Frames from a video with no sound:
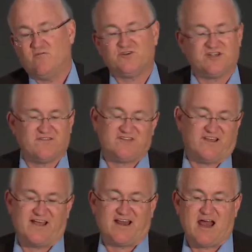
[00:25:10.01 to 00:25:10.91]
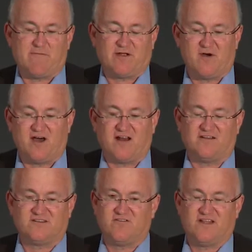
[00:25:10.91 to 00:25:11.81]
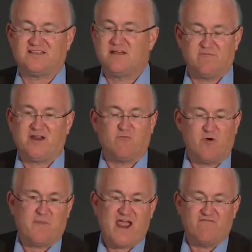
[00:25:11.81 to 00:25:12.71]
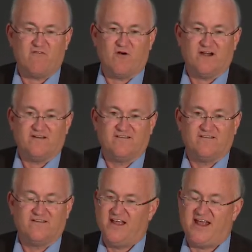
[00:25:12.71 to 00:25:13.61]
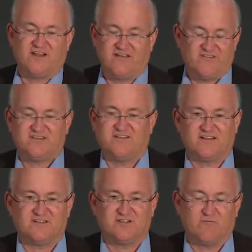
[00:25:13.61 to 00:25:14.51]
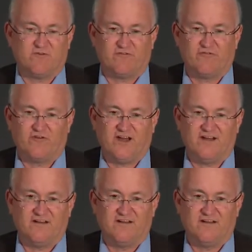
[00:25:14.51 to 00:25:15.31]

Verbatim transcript: which gives the economic model so that somebody will pay for it and give it to the consumer for free.